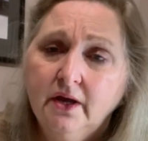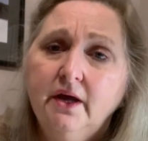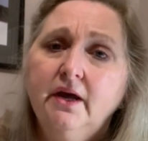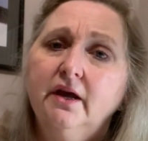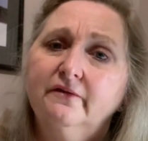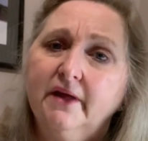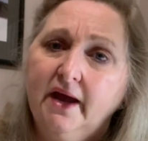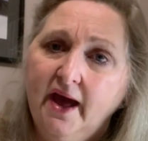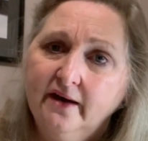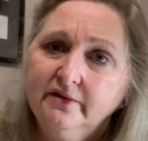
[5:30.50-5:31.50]
If they
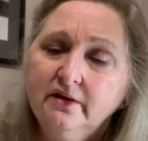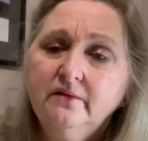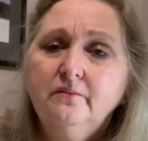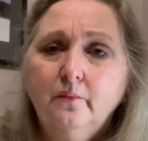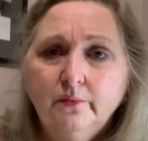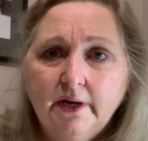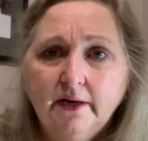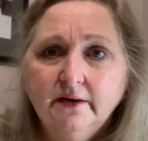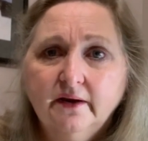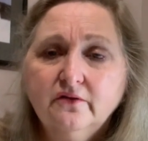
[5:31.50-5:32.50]
haven't, diet
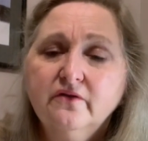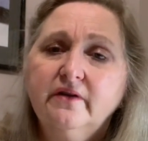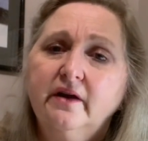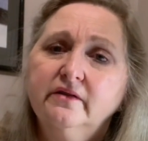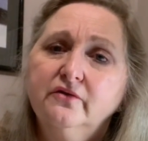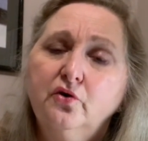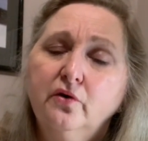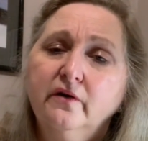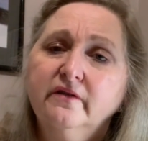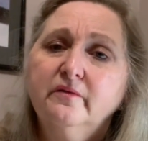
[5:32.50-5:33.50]
and exercise, of
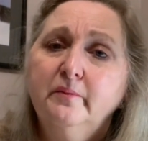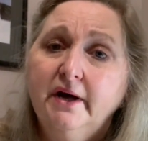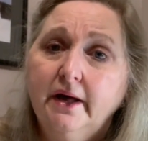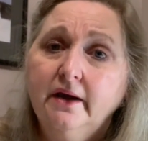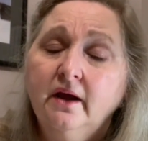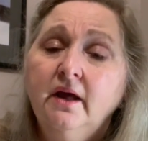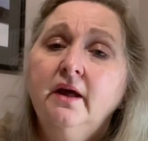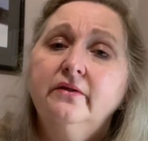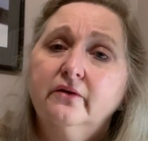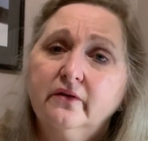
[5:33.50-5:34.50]
course, but
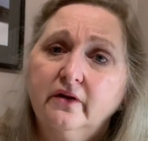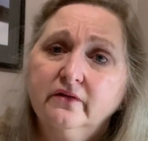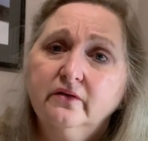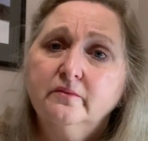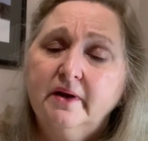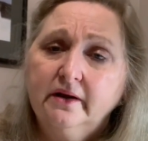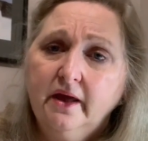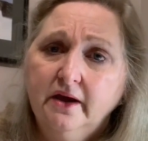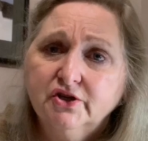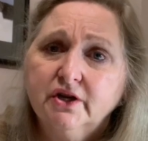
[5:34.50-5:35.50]
there's also
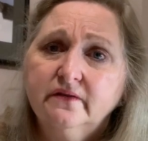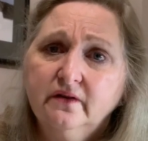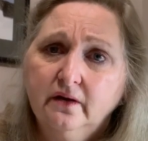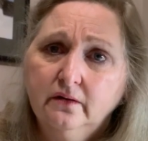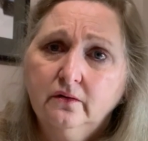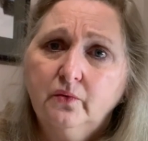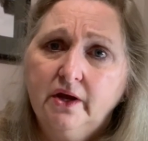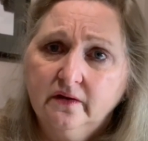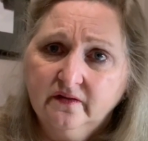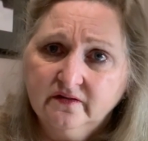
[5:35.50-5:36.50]
medications that we
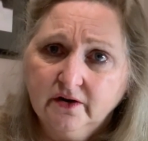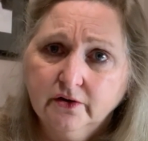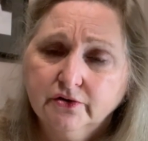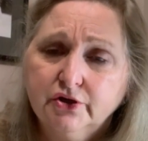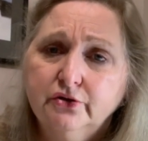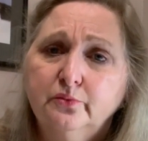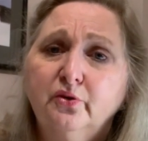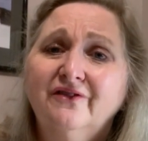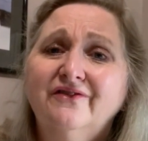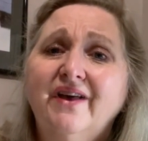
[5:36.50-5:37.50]
can start to
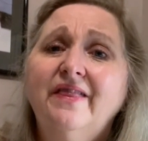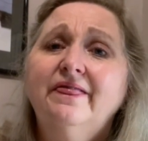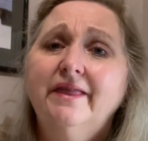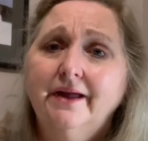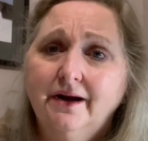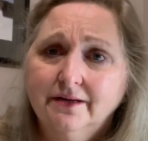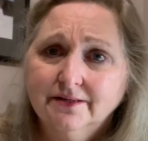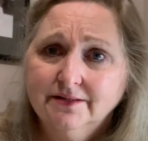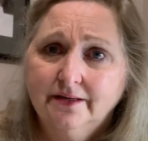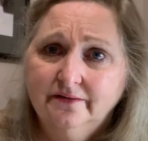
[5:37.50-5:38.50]
prevent the
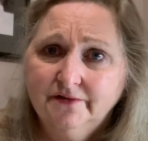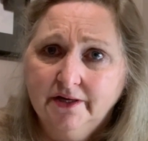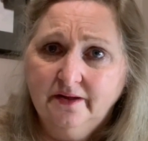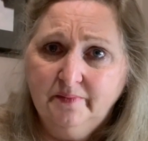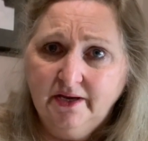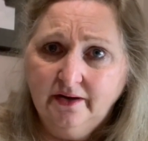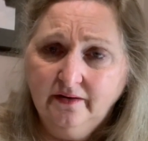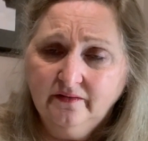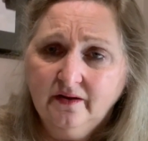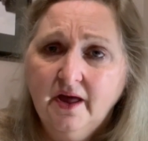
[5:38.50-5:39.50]
onset of
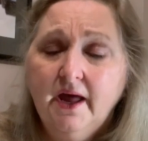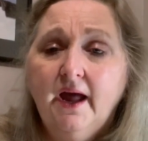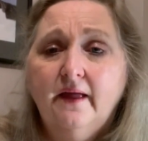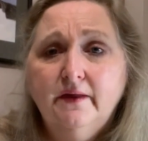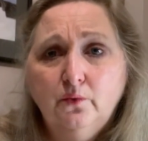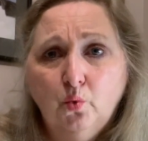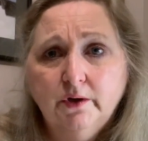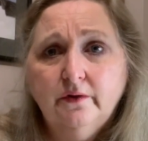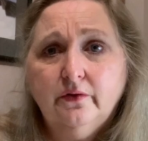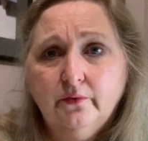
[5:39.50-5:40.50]
diabetes. And then 1
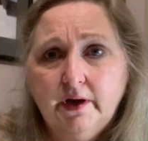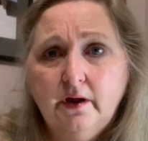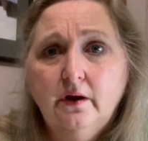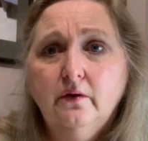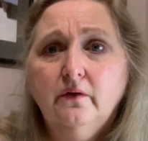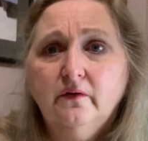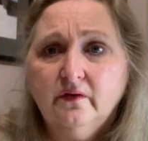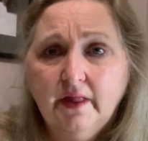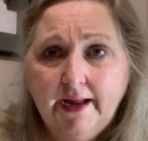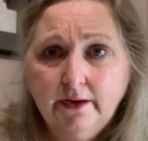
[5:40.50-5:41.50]
to 3 years
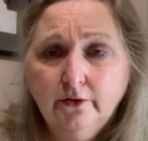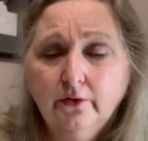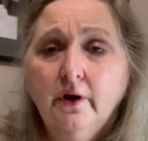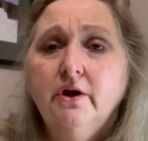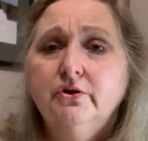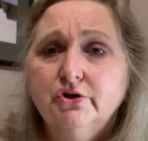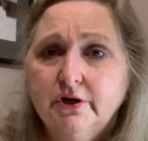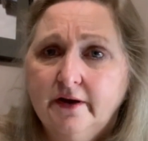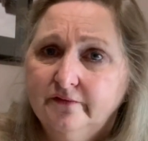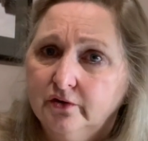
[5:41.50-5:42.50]
later, you should
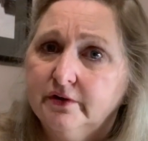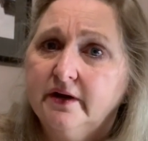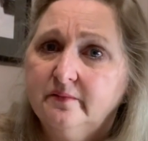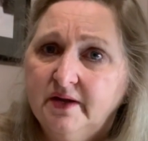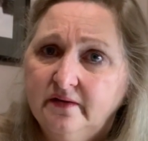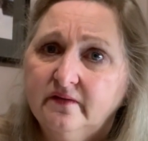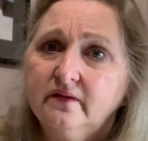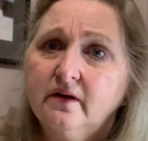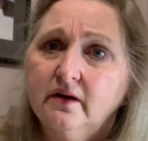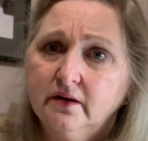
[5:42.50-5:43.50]
have your diabetes
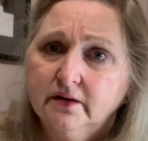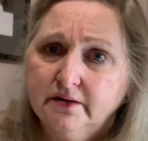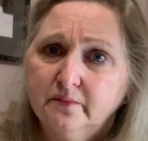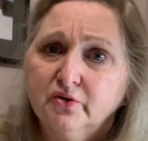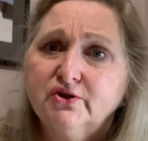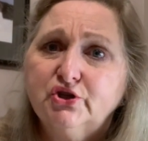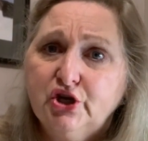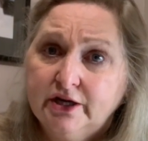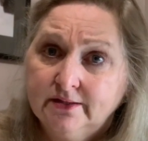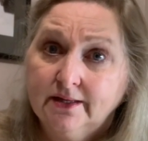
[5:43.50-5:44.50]
numbers
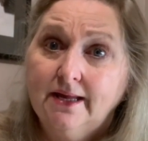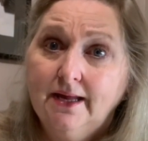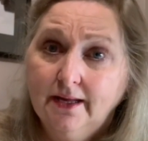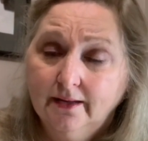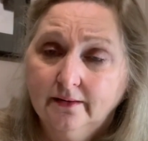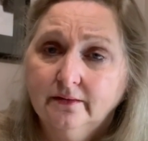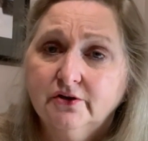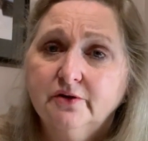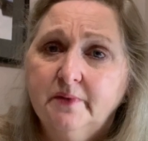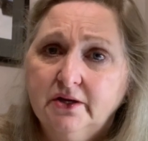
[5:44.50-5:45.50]
checked again
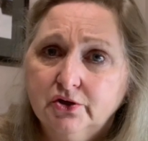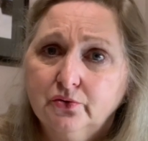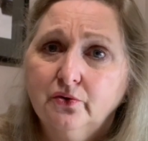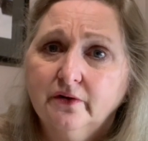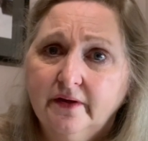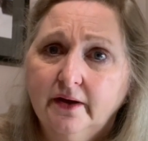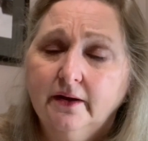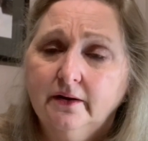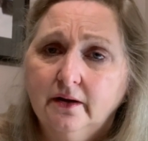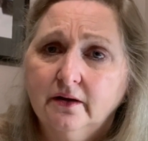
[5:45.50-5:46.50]
to make sure
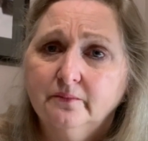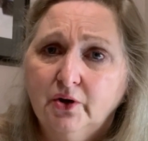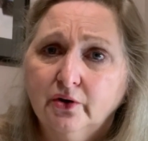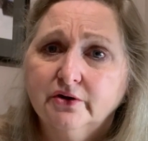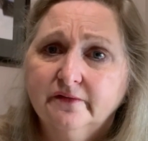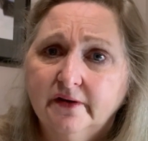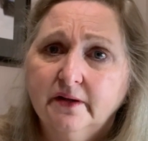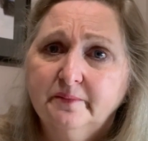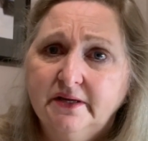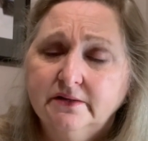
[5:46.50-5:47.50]
that you aren't developing
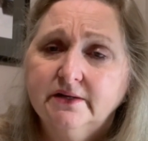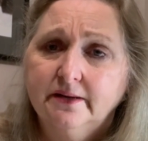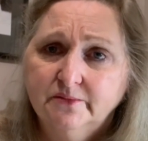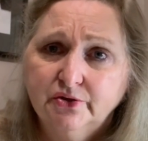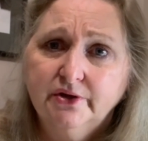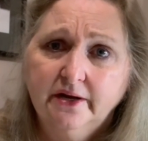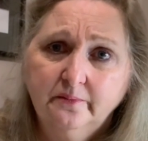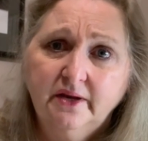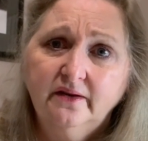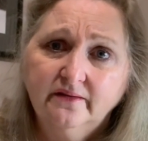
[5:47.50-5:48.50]
type 2
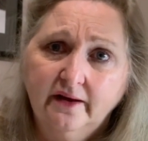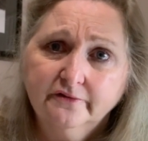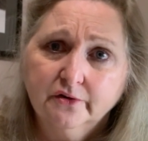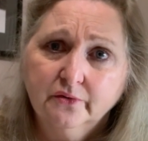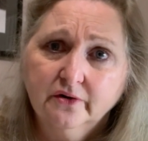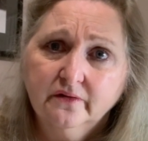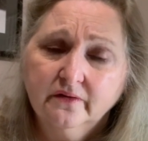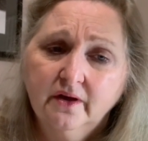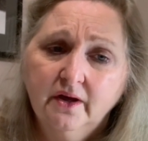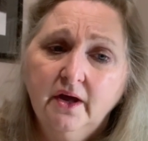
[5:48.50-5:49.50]
diabetes afterwards.
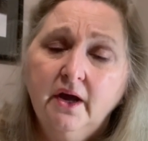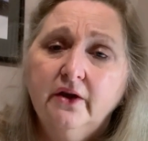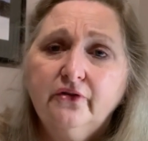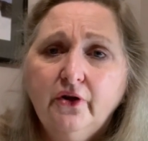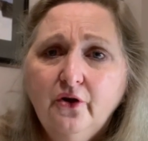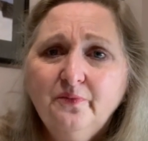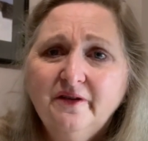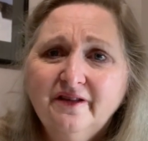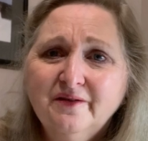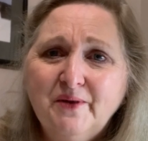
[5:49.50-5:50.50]
So I hope this
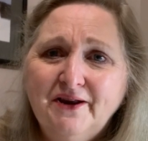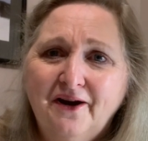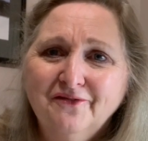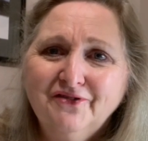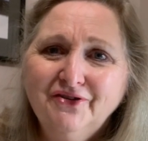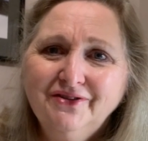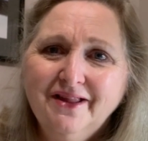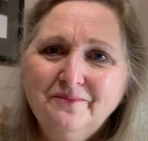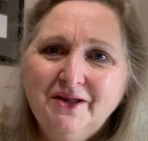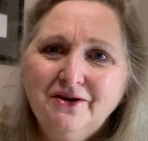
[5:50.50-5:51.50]
has been helpful. Let
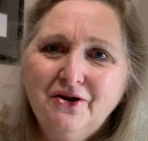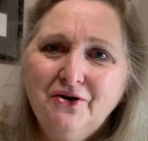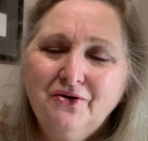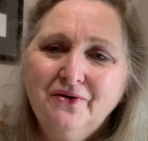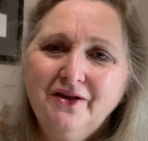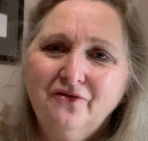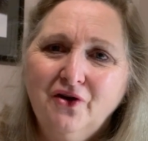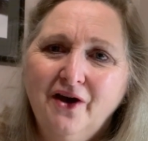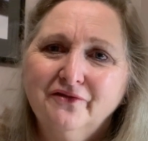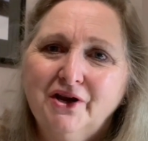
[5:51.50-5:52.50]
me know if you
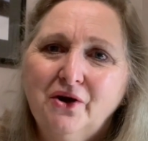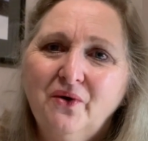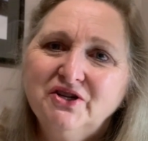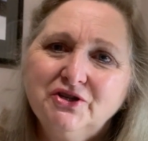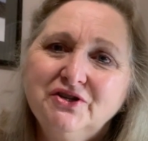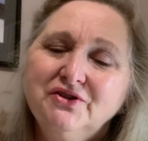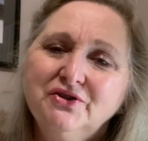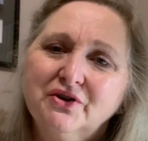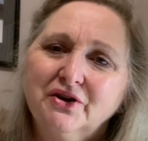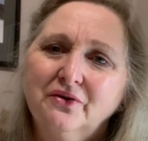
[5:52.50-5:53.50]
have any questions. You
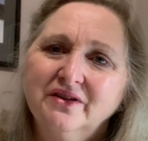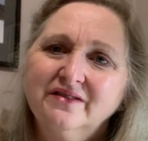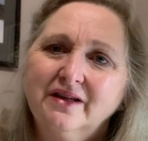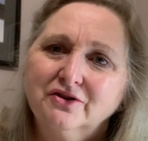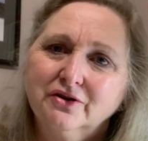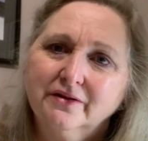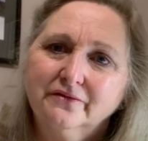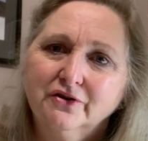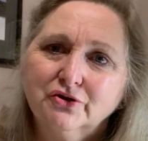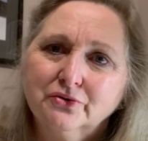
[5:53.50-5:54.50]
can always schedule a
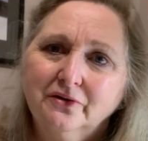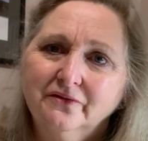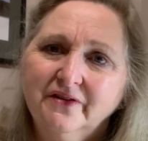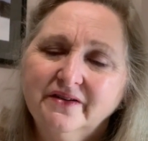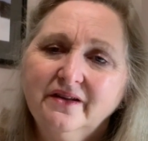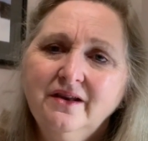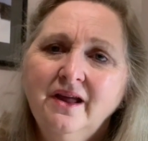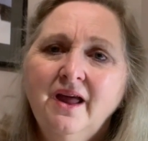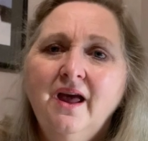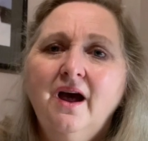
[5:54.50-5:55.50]
virtual visit
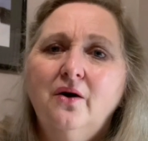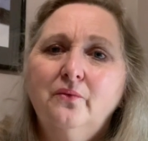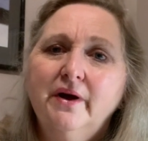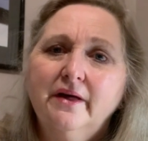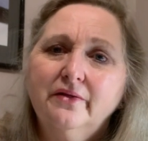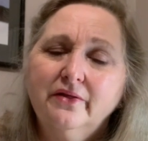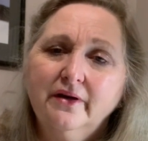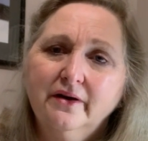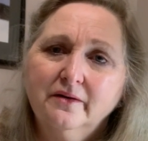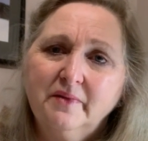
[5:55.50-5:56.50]
with
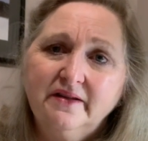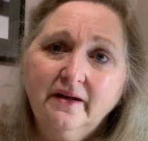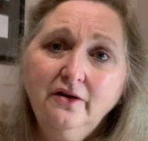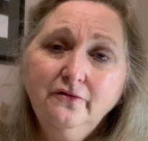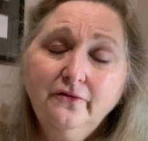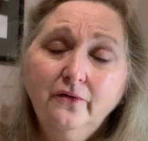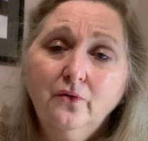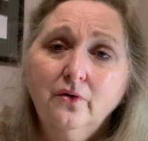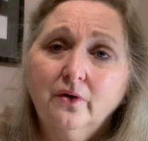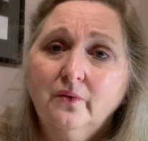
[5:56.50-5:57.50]
myself
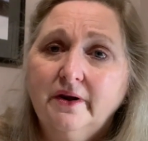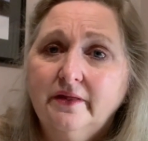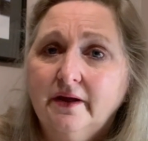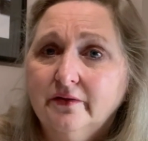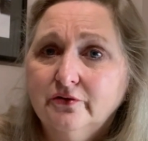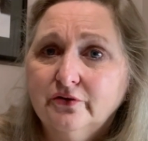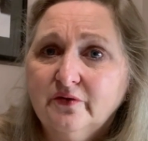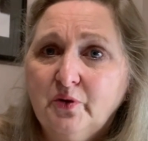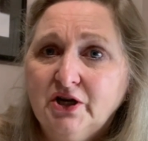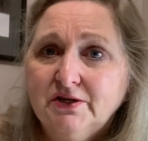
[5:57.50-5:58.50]
or one of the other nurse
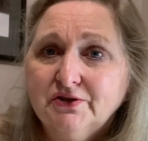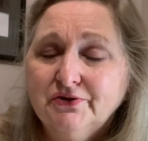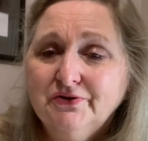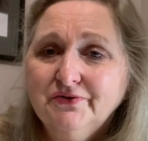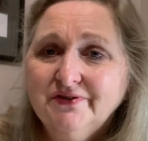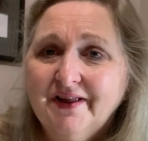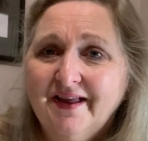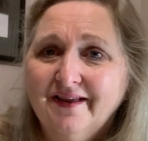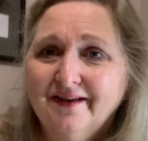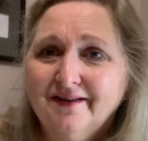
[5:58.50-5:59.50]
practitioners,
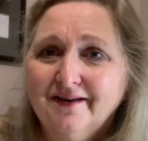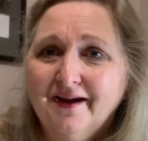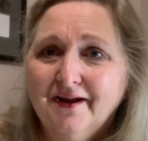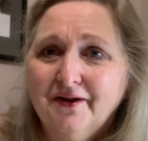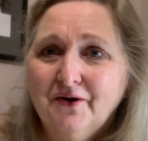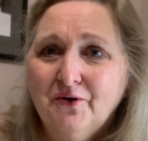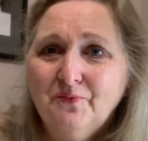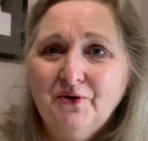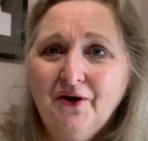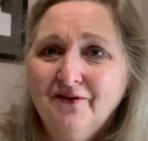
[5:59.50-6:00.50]
and I
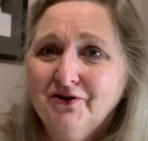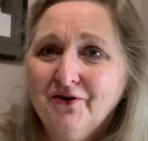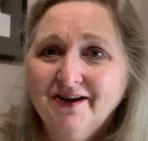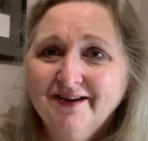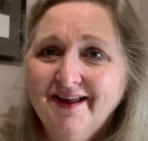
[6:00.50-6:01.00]
hope you have a great day.